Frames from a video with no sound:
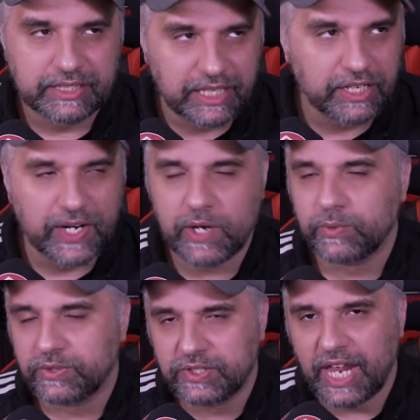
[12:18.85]
City Ground
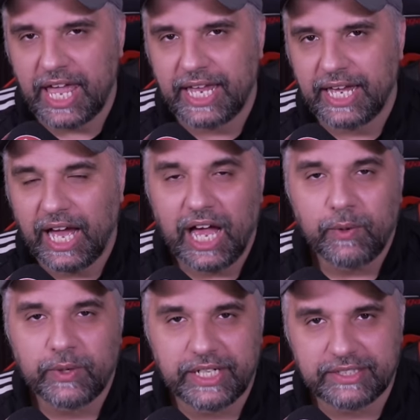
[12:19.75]
will stay. I
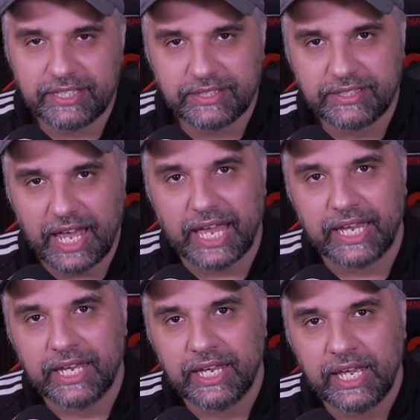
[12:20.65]
want it to stay.